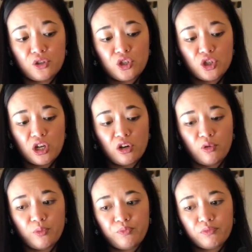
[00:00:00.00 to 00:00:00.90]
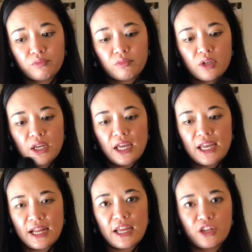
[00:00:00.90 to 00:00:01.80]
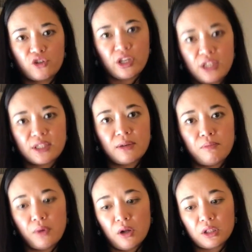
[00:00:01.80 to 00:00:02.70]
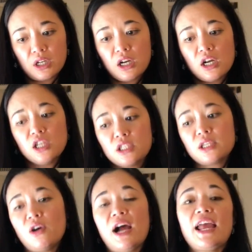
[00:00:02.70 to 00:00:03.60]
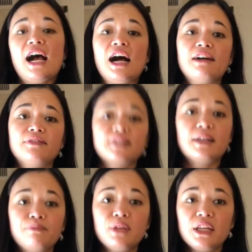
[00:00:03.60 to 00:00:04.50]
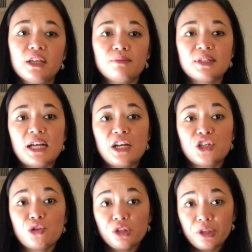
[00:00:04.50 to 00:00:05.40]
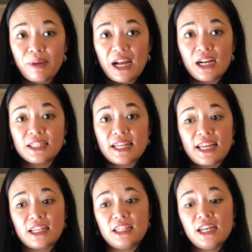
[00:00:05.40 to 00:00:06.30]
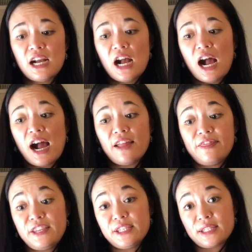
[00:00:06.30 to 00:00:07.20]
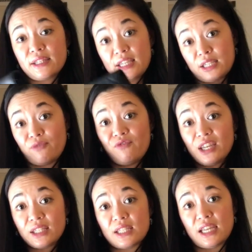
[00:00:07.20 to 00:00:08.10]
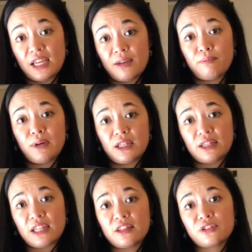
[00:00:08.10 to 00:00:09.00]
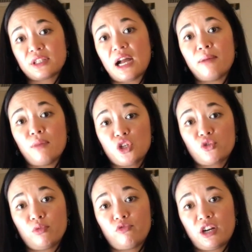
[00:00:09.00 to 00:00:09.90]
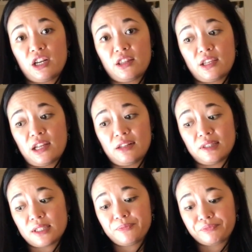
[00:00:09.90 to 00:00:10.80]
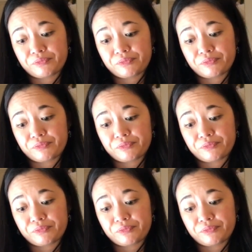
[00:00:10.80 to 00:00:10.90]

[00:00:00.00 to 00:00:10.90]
So it creates some bulk. So I have some medium-sized shoulder bags, and this fits in it, but then there's not much room for anything else.